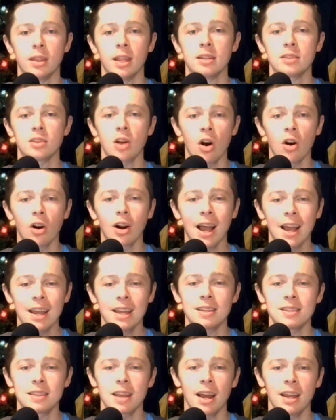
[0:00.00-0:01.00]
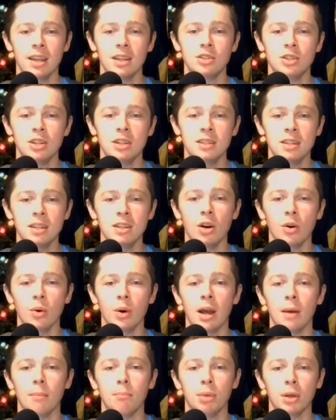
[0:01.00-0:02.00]
That is RISINGTO
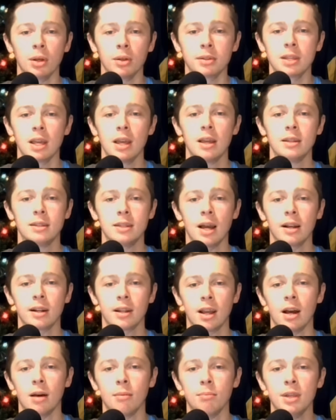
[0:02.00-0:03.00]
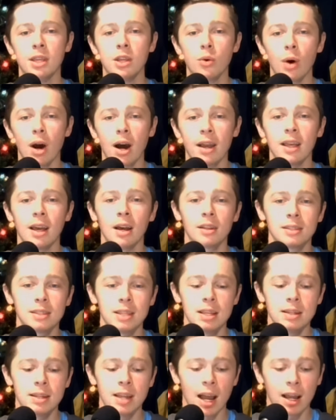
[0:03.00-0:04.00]
at built.com,
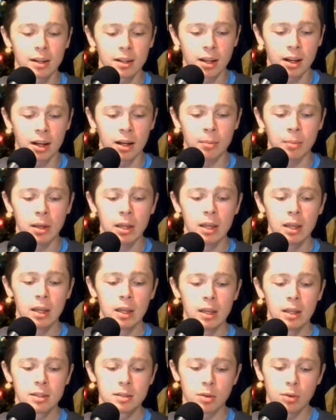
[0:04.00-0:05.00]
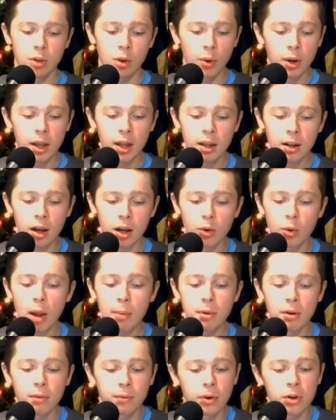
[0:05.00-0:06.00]
BUILT.com. So go ahead,
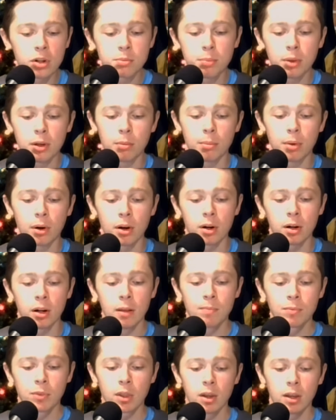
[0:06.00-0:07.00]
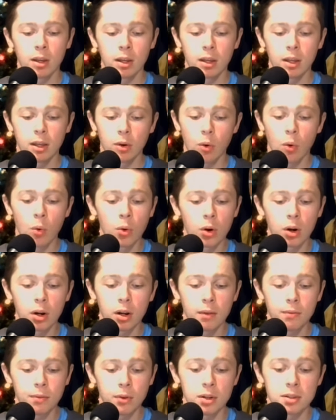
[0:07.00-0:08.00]
unwrap your first Built Bar. Or
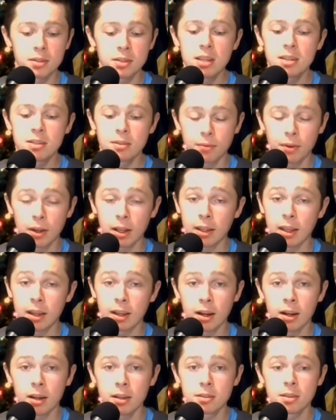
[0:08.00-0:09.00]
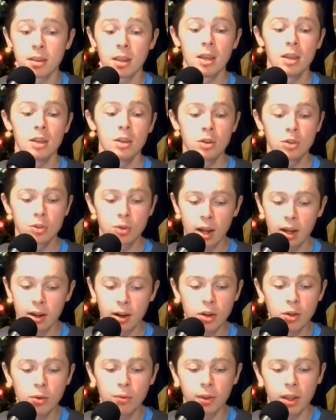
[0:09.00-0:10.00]
if you're a seasoned fan like us, you can try out
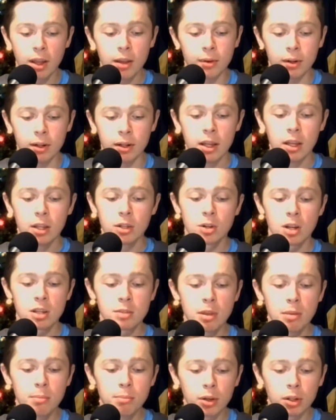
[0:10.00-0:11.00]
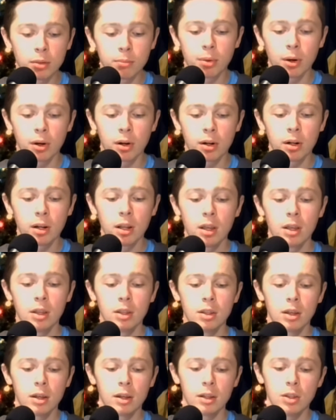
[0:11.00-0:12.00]
a new flavor. Trust me, Built Bar,
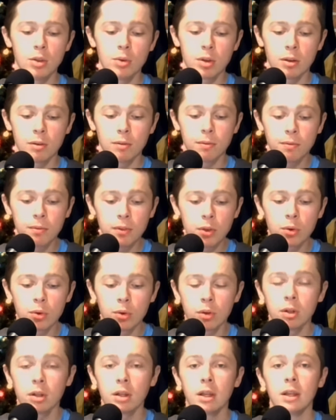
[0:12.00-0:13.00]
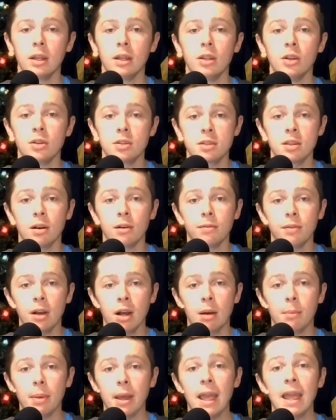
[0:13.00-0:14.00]
you can fuel yourself
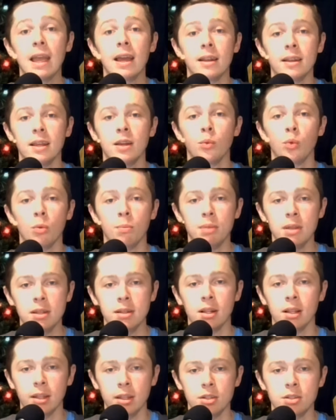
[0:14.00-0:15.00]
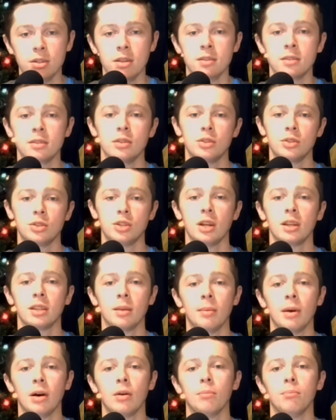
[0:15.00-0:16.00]
up, and it will be delicious. Check
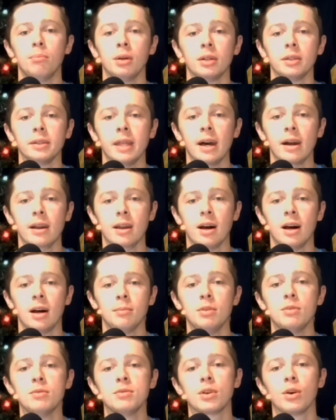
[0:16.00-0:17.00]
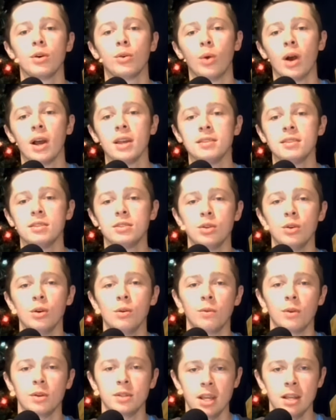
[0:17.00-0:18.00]
them out, built.com. Use code RISING2
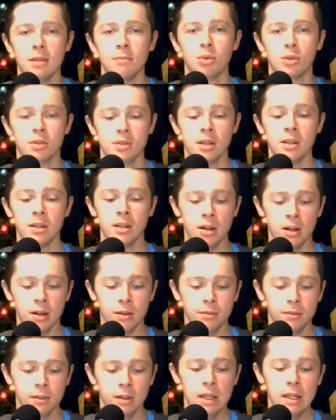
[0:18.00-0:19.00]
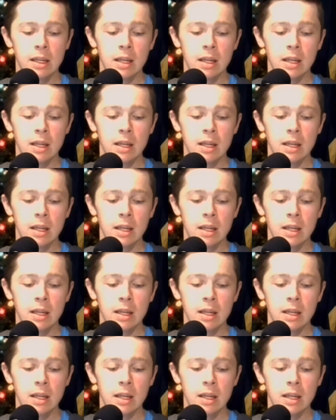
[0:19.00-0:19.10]
for 10% off.